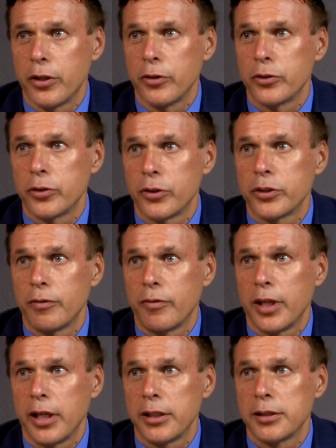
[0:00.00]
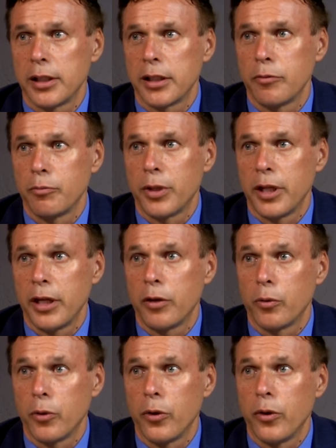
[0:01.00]
those sorts of things that can play a
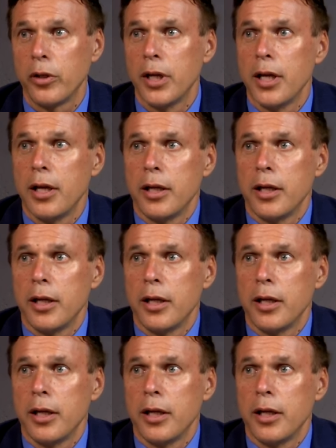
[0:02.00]
role